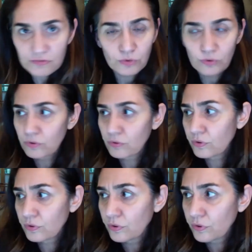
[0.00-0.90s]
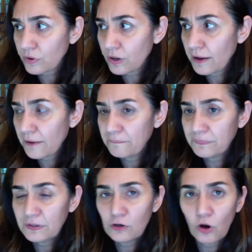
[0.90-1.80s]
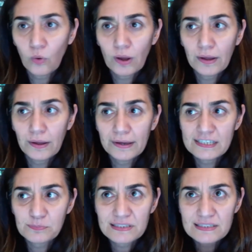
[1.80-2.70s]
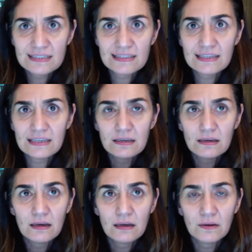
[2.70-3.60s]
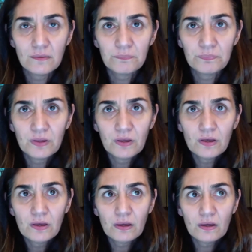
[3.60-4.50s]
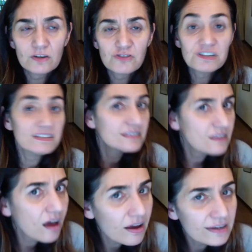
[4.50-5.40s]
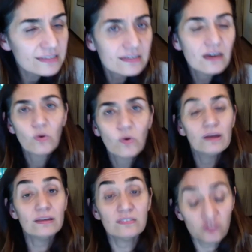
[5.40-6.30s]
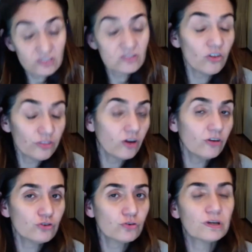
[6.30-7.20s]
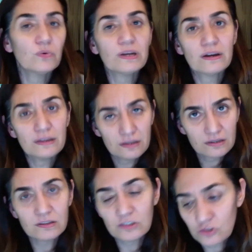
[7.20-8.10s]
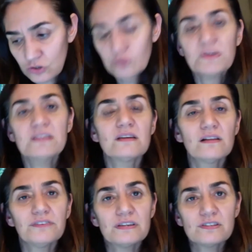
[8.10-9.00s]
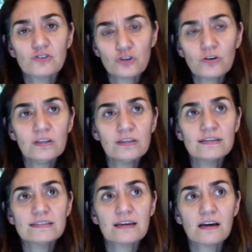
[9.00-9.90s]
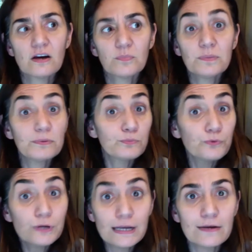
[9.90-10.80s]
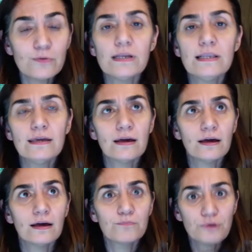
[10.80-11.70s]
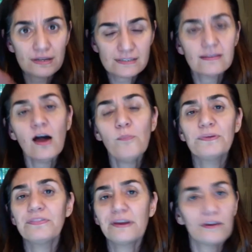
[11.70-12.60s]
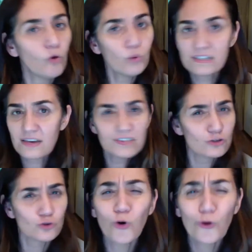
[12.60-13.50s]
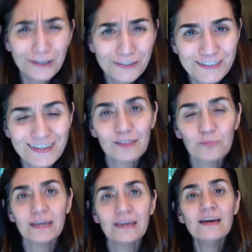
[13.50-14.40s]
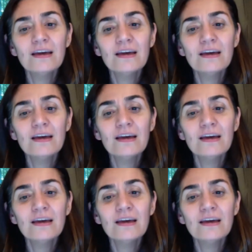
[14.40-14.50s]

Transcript: or explicitly criticized. Just on the contrary, when I introduce myself as a journalist, people really, really brighten up, and they always have a story to tell me.